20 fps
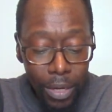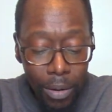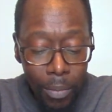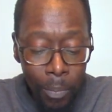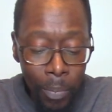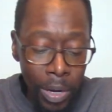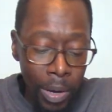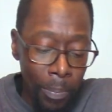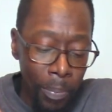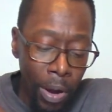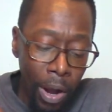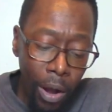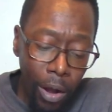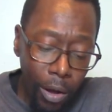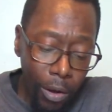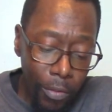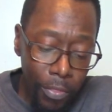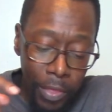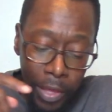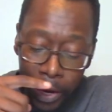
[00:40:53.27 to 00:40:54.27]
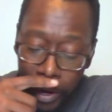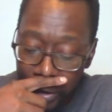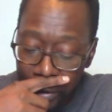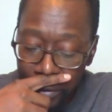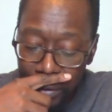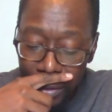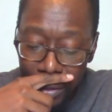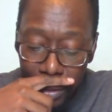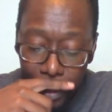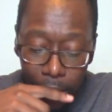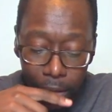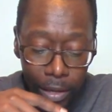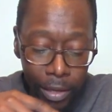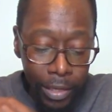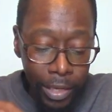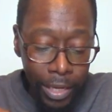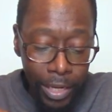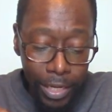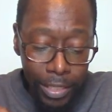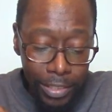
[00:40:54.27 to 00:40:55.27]
But Paul there,
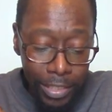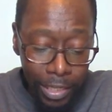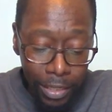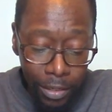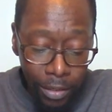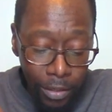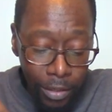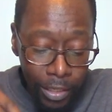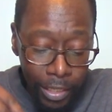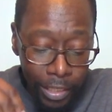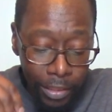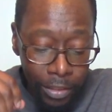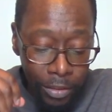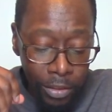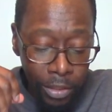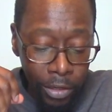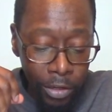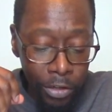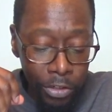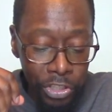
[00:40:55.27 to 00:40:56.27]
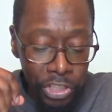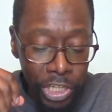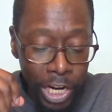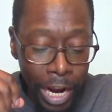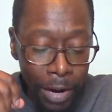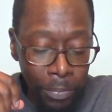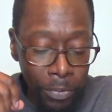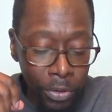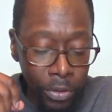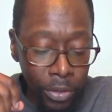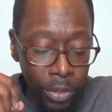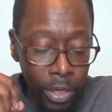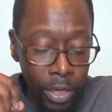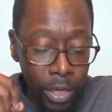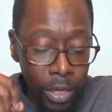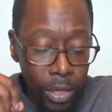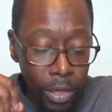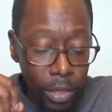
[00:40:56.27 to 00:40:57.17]
again, taking a look at the 3rd chapter